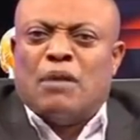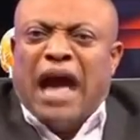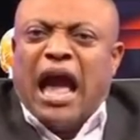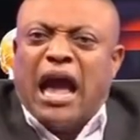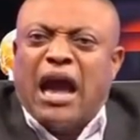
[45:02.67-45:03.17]

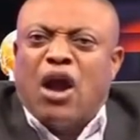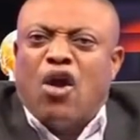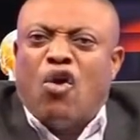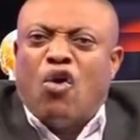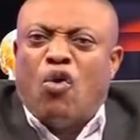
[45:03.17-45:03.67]
But
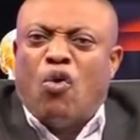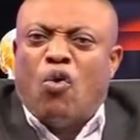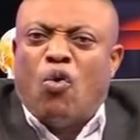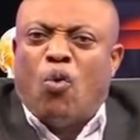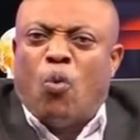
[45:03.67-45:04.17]

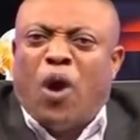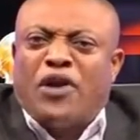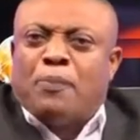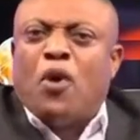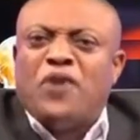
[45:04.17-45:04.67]
what
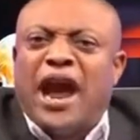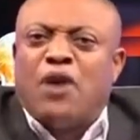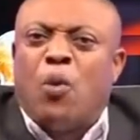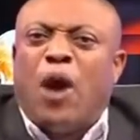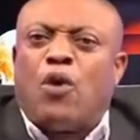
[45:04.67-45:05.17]
repeal here
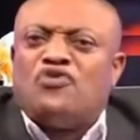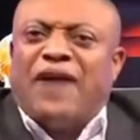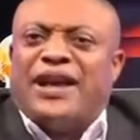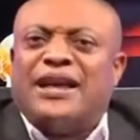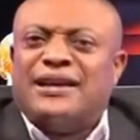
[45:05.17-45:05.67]
no what go
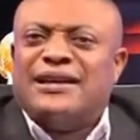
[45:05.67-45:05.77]
dare